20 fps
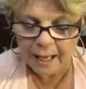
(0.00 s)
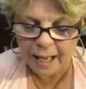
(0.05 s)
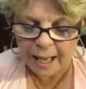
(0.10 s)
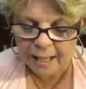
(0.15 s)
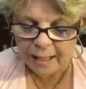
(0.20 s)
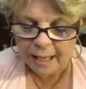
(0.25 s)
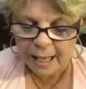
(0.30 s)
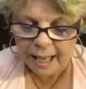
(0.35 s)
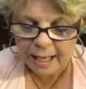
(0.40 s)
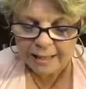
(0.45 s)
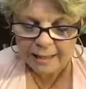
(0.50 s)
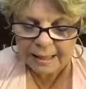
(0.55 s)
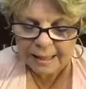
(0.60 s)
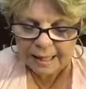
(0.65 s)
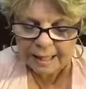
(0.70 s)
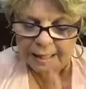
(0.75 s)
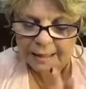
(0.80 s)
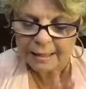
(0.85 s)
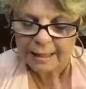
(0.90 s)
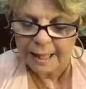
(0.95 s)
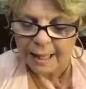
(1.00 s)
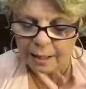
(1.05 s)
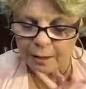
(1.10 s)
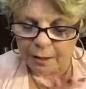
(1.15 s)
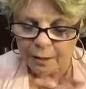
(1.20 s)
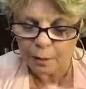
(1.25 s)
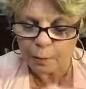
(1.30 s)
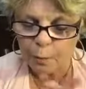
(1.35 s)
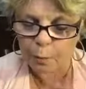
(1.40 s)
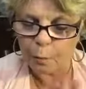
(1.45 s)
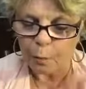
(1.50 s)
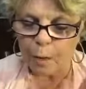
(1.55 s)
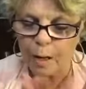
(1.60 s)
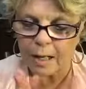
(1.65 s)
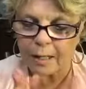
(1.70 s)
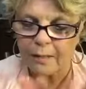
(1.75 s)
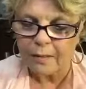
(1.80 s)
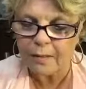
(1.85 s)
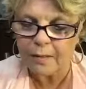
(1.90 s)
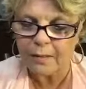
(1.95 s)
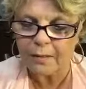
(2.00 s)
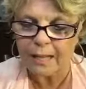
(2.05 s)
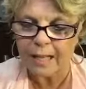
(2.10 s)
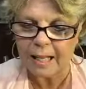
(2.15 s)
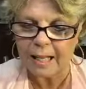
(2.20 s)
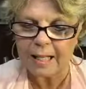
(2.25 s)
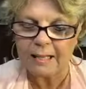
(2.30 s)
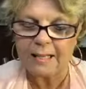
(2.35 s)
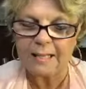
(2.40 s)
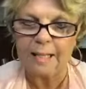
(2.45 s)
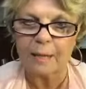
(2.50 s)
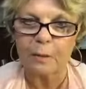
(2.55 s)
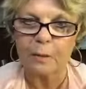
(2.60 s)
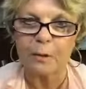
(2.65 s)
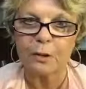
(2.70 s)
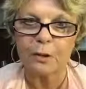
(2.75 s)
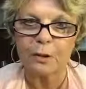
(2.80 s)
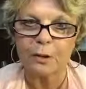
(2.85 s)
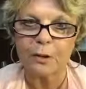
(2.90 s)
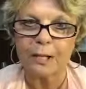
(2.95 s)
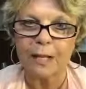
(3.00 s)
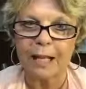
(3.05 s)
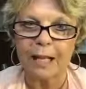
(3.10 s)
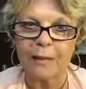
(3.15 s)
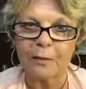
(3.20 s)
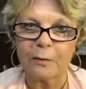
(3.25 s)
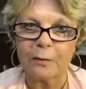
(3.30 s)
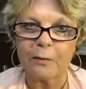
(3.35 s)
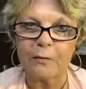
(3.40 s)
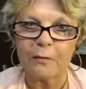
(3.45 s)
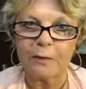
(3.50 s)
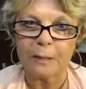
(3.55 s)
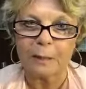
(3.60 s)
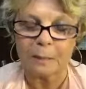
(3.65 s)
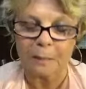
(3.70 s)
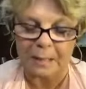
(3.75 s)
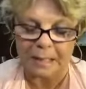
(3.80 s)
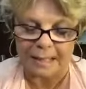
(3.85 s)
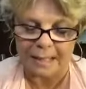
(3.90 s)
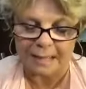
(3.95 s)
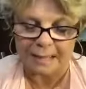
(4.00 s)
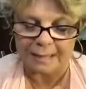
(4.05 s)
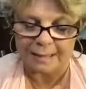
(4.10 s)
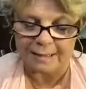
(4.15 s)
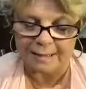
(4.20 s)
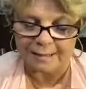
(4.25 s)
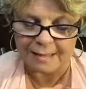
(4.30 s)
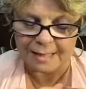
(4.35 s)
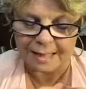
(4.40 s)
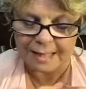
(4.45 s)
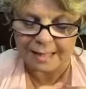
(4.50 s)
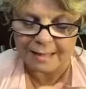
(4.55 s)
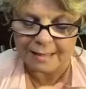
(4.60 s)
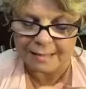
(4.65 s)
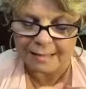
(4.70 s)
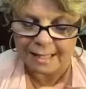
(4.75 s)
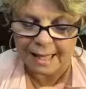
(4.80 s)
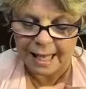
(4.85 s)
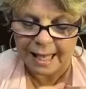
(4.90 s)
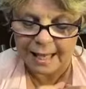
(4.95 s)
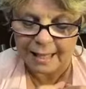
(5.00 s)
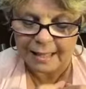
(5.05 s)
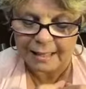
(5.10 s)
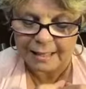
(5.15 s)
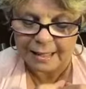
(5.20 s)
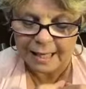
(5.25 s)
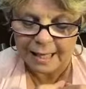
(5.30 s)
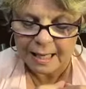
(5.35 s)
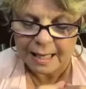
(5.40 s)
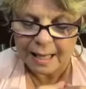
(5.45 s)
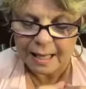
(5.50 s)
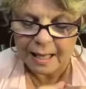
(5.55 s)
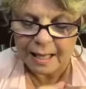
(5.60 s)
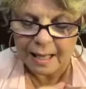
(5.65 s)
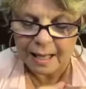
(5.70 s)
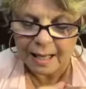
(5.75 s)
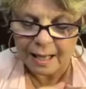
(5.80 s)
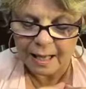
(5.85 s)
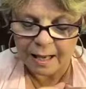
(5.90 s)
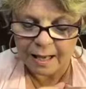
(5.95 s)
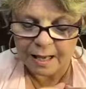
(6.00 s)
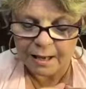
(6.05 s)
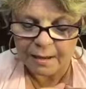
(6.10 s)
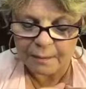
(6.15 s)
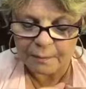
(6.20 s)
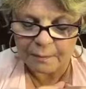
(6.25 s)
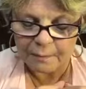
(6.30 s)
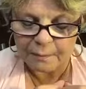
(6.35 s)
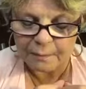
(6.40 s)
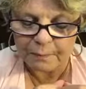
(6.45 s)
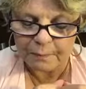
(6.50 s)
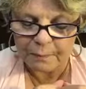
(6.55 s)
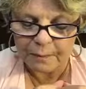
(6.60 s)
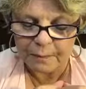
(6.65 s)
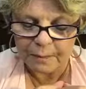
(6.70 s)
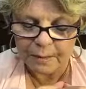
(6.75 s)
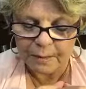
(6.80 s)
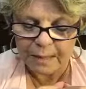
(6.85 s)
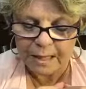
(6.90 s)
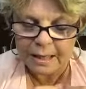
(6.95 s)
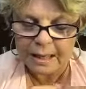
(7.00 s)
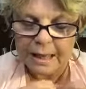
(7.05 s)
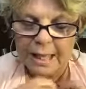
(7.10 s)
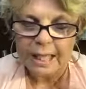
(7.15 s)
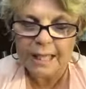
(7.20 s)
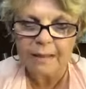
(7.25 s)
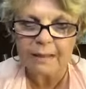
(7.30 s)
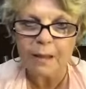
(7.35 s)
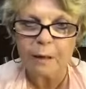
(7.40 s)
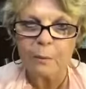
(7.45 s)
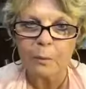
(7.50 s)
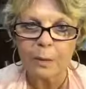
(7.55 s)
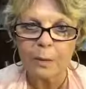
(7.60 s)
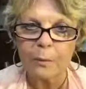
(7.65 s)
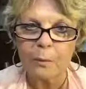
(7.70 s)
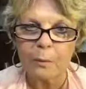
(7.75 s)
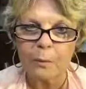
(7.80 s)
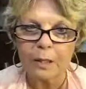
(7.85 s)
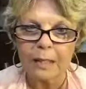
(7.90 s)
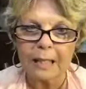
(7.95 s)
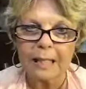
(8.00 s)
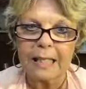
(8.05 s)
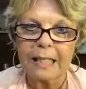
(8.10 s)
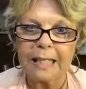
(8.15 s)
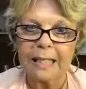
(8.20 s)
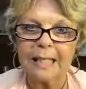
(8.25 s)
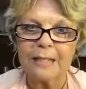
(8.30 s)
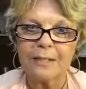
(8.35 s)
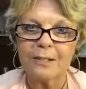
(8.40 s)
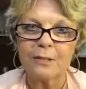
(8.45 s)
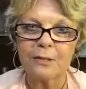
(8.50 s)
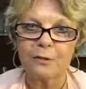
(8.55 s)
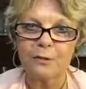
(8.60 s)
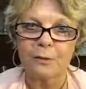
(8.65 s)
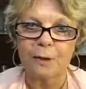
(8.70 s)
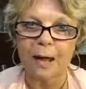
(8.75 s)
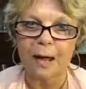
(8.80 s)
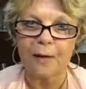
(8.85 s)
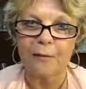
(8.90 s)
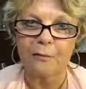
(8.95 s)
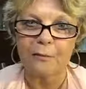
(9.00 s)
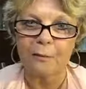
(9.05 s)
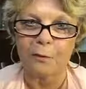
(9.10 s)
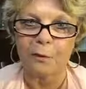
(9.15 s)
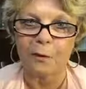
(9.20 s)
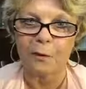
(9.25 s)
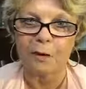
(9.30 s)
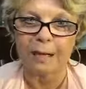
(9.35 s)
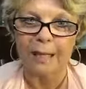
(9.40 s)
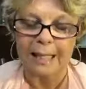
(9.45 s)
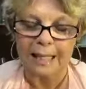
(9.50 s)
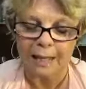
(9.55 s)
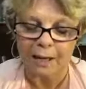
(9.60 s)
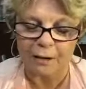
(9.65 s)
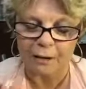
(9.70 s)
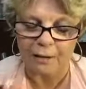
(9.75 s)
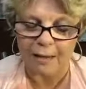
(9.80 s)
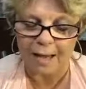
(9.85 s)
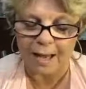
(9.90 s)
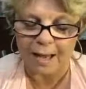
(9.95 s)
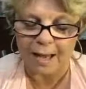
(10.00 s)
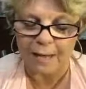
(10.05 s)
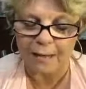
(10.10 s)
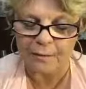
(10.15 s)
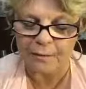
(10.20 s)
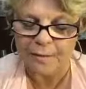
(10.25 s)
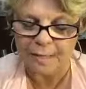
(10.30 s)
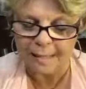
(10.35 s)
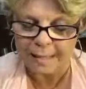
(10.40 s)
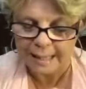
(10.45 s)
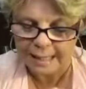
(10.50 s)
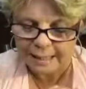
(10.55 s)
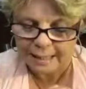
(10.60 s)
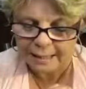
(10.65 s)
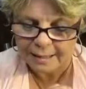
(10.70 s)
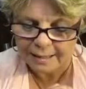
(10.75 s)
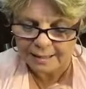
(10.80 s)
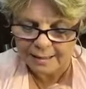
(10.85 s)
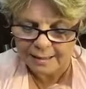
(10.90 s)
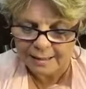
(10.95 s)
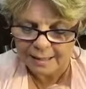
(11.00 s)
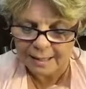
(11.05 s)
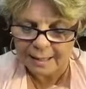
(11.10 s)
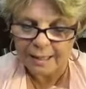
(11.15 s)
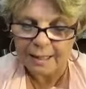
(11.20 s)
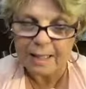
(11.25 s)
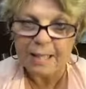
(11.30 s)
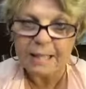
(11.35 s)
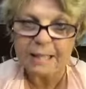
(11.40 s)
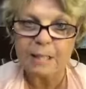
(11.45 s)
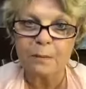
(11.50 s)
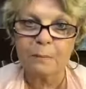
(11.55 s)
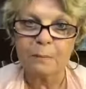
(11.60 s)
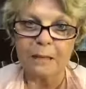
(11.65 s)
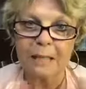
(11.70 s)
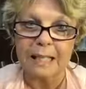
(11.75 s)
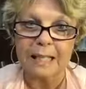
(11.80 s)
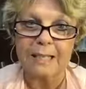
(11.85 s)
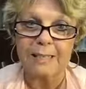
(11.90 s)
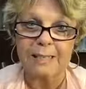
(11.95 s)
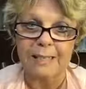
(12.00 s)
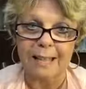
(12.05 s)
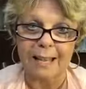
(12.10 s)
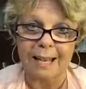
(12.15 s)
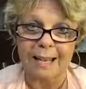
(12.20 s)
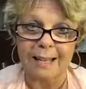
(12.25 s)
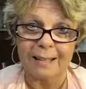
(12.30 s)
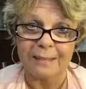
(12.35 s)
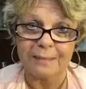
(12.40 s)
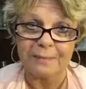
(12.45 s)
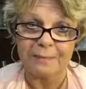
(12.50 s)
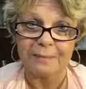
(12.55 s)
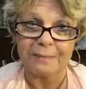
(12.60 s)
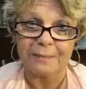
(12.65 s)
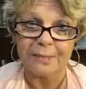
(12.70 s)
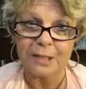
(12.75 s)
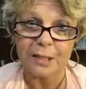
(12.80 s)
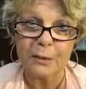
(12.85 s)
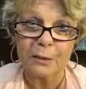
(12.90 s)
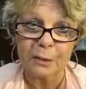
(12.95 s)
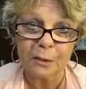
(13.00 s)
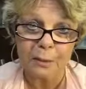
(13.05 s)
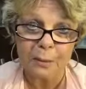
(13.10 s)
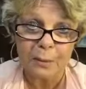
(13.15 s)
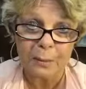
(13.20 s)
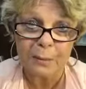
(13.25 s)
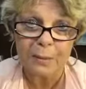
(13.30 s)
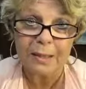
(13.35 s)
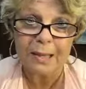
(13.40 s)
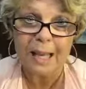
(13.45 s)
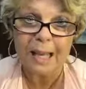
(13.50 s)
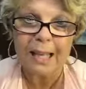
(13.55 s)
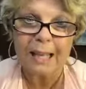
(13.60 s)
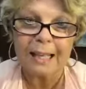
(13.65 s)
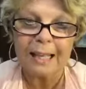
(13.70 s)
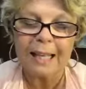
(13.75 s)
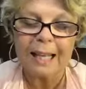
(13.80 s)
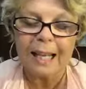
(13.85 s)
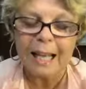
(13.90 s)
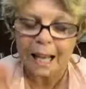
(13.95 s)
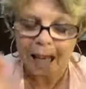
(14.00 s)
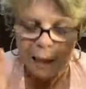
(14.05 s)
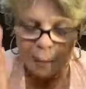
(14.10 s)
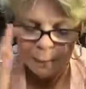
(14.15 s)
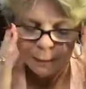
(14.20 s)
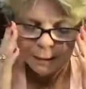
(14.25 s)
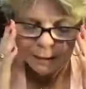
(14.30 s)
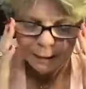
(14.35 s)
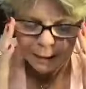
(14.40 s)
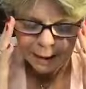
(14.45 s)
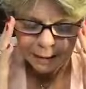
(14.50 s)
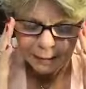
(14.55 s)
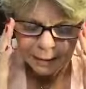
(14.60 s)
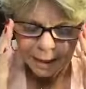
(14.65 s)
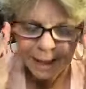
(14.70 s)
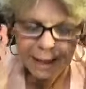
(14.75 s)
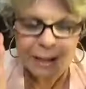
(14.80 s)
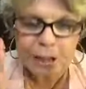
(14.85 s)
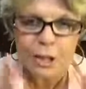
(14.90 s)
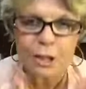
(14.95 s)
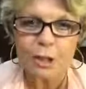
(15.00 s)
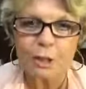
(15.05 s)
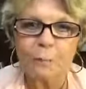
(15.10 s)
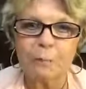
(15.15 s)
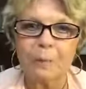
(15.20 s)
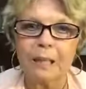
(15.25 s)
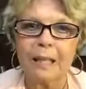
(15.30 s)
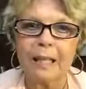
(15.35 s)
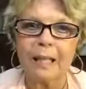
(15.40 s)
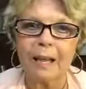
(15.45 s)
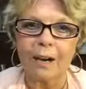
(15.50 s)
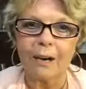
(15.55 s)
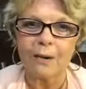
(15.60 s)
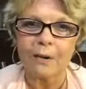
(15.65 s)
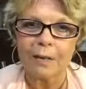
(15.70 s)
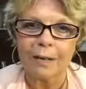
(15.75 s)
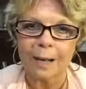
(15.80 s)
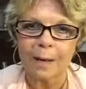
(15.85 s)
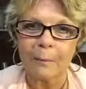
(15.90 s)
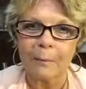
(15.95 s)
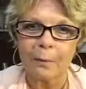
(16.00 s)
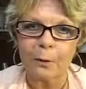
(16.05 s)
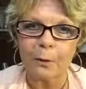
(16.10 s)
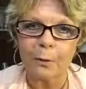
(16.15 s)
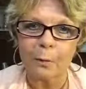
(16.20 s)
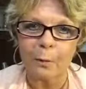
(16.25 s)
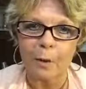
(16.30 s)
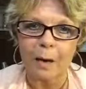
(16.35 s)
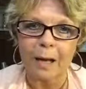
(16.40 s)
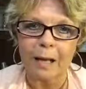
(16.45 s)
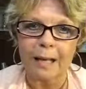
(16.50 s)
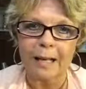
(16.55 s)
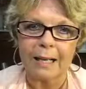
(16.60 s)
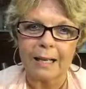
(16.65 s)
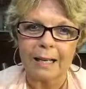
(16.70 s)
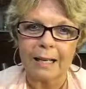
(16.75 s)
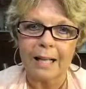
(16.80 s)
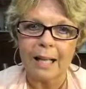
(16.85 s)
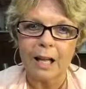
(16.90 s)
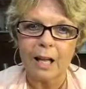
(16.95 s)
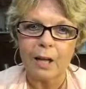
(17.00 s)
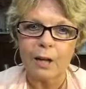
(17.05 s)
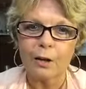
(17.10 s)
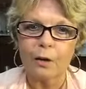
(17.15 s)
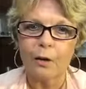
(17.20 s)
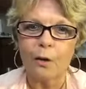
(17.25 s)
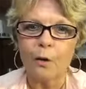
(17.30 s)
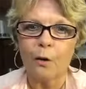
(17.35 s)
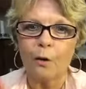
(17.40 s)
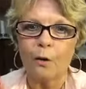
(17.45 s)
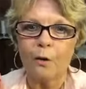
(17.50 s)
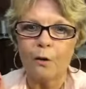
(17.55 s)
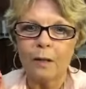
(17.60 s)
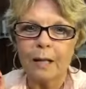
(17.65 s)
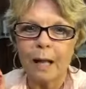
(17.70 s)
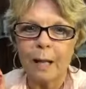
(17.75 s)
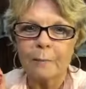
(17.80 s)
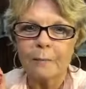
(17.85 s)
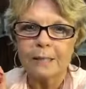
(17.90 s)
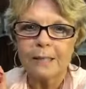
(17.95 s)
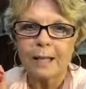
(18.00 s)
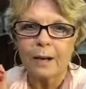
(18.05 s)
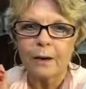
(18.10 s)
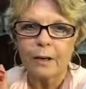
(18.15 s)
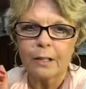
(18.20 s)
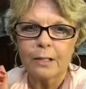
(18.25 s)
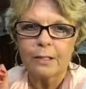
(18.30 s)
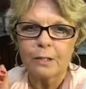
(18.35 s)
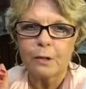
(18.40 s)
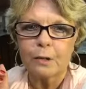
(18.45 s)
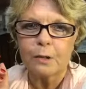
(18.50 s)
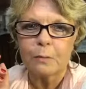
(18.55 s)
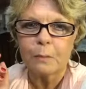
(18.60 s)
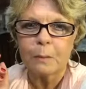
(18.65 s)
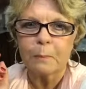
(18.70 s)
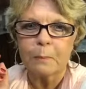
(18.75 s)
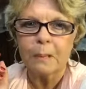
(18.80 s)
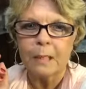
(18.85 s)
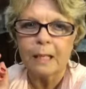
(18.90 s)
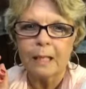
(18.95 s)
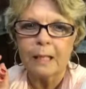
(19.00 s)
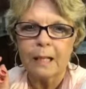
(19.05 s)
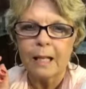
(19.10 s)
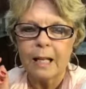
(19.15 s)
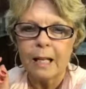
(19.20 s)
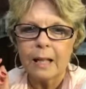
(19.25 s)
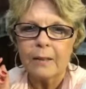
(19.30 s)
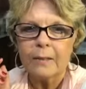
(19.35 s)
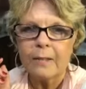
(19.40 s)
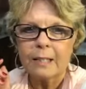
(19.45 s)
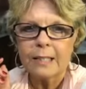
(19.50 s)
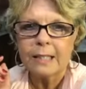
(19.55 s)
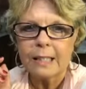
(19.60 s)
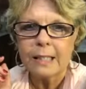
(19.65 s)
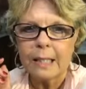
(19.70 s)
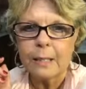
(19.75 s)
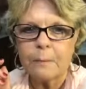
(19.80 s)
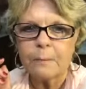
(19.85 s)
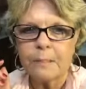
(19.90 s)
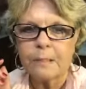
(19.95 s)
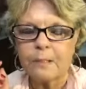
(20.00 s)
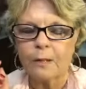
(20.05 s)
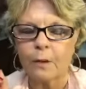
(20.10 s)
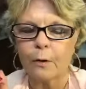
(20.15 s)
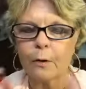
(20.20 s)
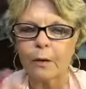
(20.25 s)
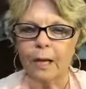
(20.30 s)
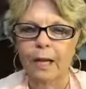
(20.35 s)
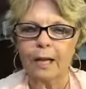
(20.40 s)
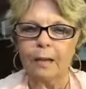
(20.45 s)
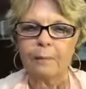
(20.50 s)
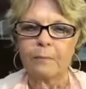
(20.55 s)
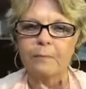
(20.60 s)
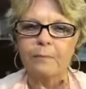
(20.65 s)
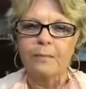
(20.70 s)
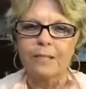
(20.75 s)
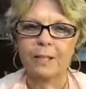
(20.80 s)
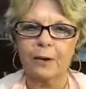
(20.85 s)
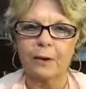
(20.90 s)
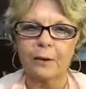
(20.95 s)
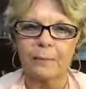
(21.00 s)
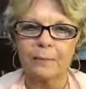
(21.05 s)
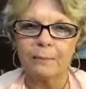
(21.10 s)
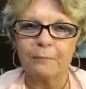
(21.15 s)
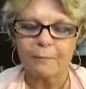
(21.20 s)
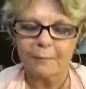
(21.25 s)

I, I think that one of the things that we're learning through Philippians is that um, the thing that we really need to strive for in our lives is to please God. Do you agree with that? I mean, that should be our number one goal. I'm sorry, excuse me, but this keeps, oh, okay, sorry.